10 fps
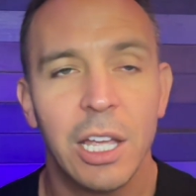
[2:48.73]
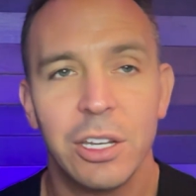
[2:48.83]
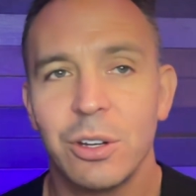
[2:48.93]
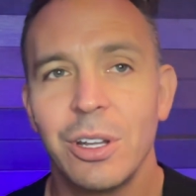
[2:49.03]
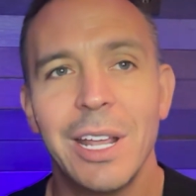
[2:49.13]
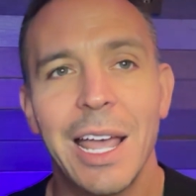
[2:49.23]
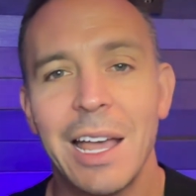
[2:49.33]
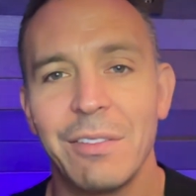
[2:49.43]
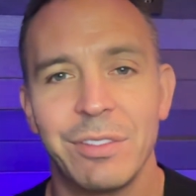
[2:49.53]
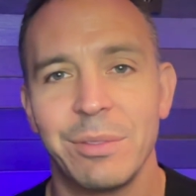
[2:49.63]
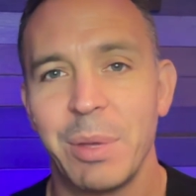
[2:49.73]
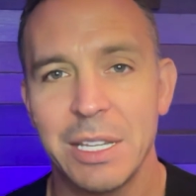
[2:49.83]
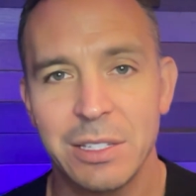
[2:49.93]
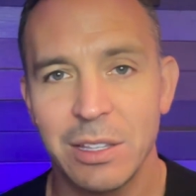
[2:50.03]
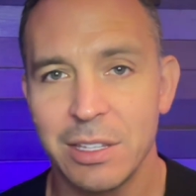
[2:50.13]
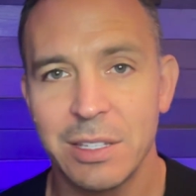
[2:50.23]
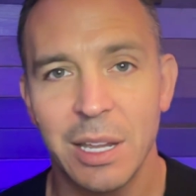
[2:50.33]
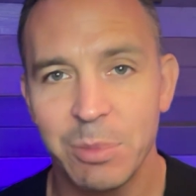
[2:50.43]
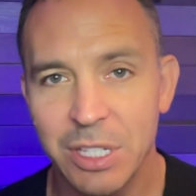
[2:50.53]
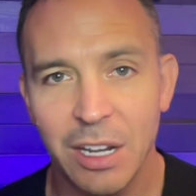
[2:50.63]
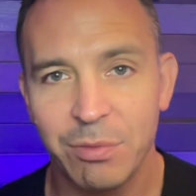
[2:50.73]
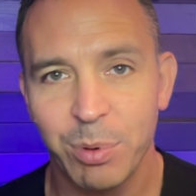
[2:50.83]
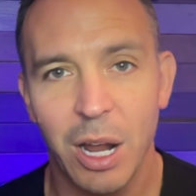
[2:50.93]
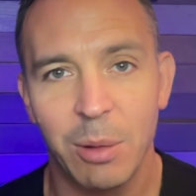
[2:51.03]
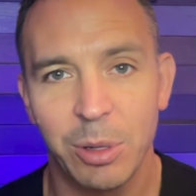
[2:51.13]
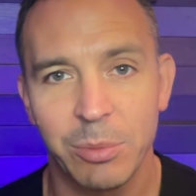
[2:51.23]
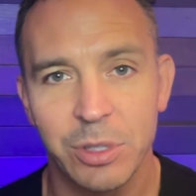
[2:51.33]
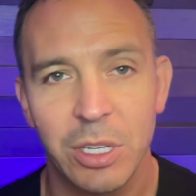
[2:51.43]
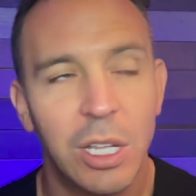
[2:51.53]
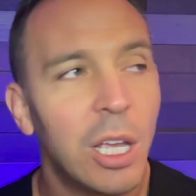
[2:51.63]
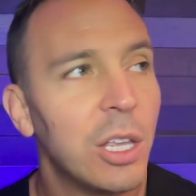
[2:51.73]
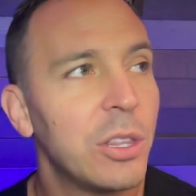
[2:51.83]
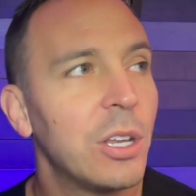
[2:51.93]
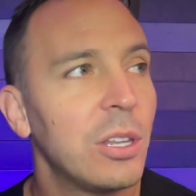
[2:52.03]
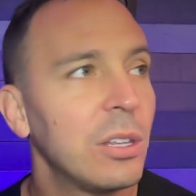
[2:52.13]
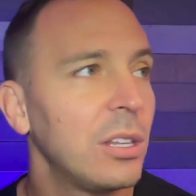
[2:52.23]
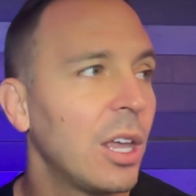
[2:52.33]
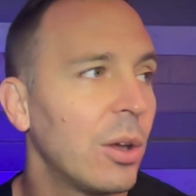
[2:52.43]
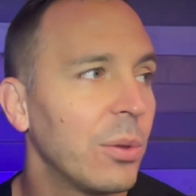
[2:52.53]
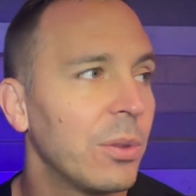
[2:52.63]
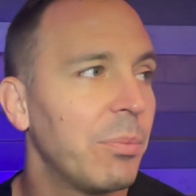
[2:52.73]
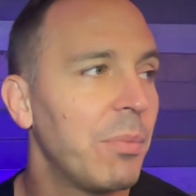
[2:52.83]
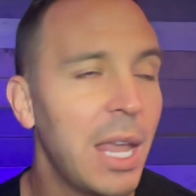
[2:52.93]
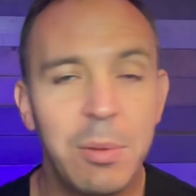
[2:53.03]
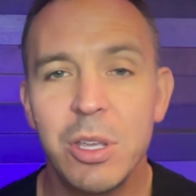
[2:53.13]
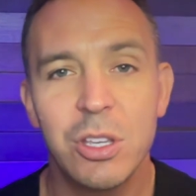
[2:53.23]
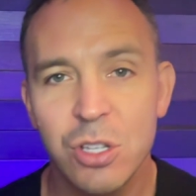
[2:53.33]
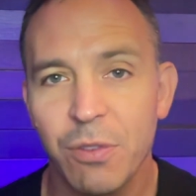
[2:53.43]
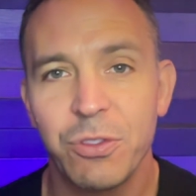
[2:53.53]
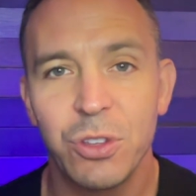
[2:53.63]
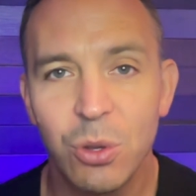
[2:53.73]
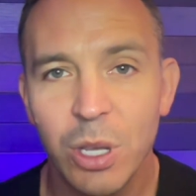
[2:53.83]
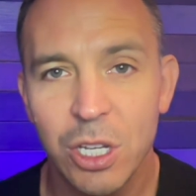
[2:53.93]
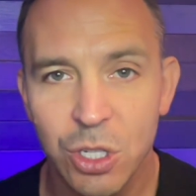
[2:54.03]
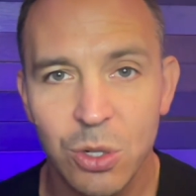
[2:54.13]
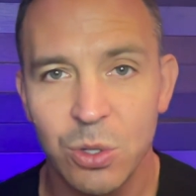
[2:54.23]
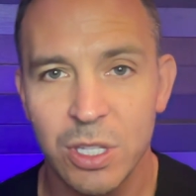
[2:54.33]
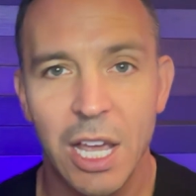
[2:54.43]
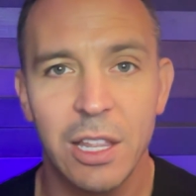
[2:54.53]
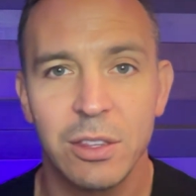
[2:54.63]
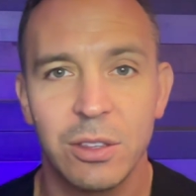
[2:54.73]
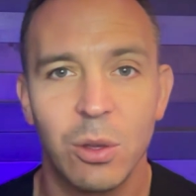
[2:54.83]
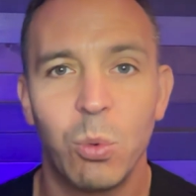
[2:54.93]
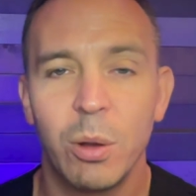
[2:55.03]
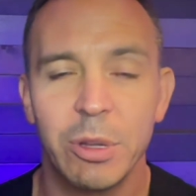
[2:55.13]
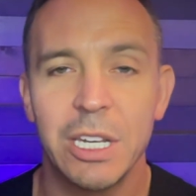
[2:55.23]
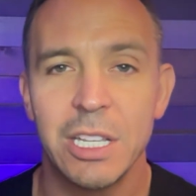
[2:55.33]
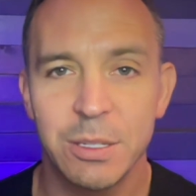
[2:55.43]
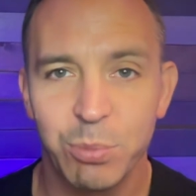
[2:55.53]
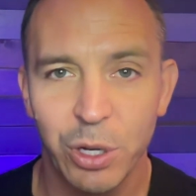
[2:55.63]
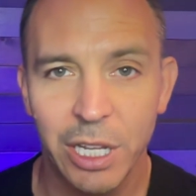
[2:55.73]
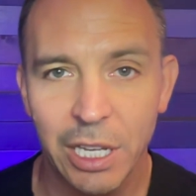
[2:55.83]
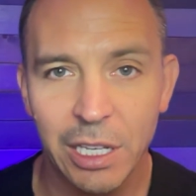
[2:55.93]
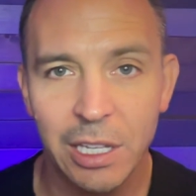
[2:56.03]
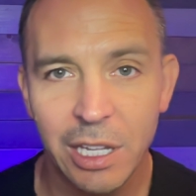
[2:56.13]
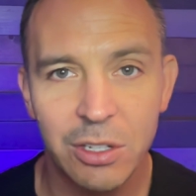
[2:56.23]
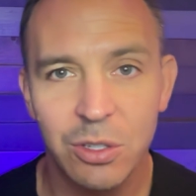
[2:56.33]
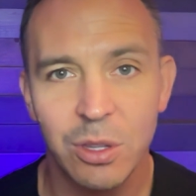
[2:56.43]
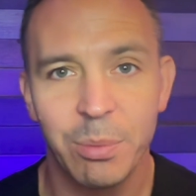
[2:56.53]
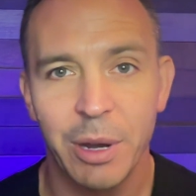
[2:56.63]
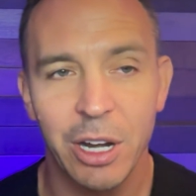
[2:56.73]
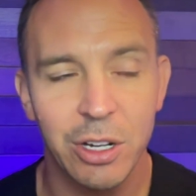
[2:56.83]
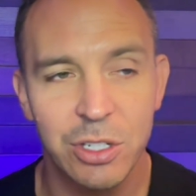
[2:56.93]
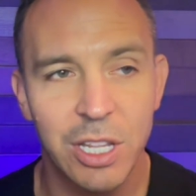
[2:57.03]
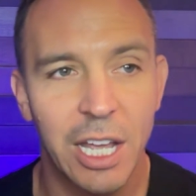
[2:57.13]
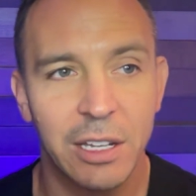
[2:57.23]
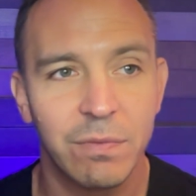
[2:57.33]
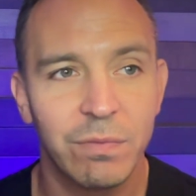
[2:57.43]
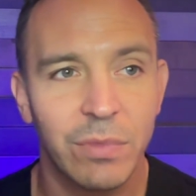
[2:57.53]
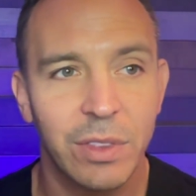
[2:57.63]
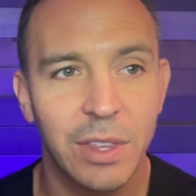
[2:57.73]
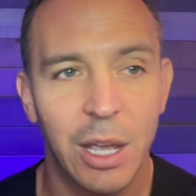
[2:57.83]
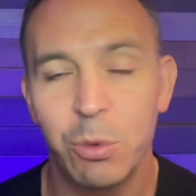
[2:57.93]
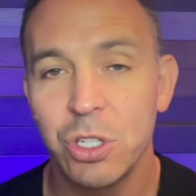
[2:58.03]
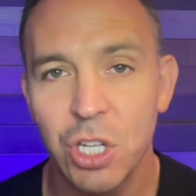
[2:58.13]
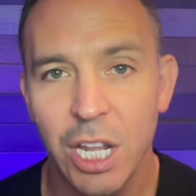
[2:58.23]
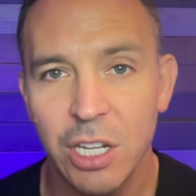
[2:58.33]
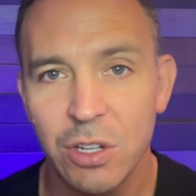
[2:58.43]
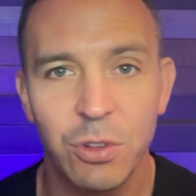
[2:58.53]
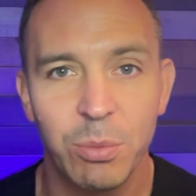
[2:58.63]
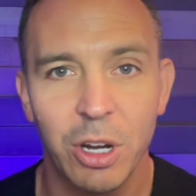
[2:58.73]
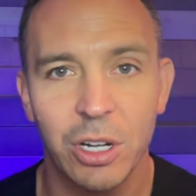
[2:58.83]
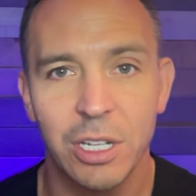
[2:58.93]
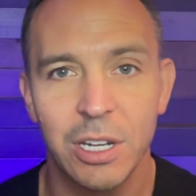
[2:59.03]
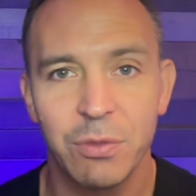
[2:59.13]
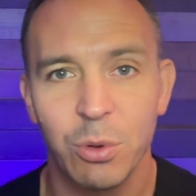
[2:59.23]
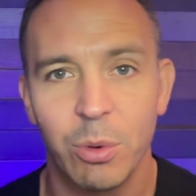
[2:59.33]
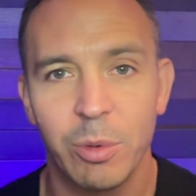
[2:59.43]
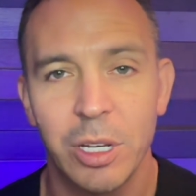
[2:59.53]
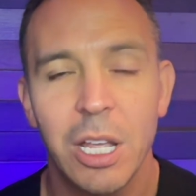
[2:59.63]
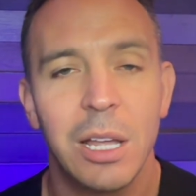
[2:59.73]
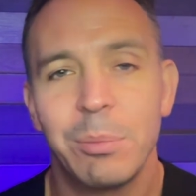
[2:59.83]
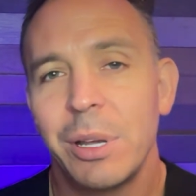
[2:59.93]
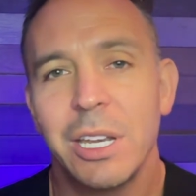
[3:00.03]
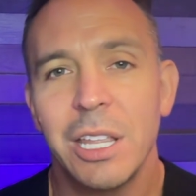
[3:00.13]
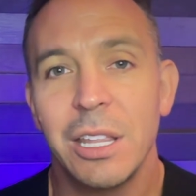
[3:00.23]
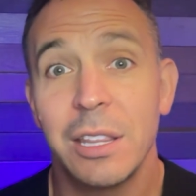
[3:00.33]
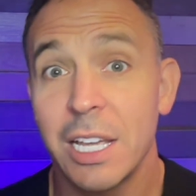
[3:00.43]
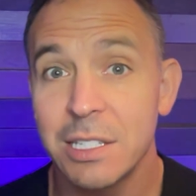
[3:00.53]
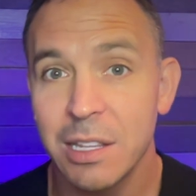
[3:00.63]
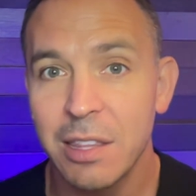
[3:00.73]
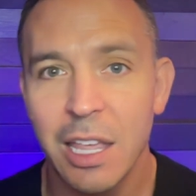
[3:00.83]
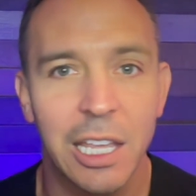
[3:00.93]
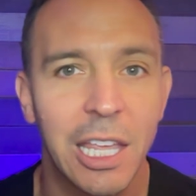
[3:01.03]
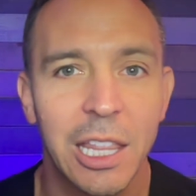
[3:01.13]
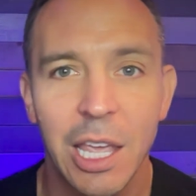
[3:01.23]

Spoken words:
You're going to have basically the same set of problems. Maybe there's a few issues that the woman is bringing into the marriage that would change if you married a different woman. But that's the thing. They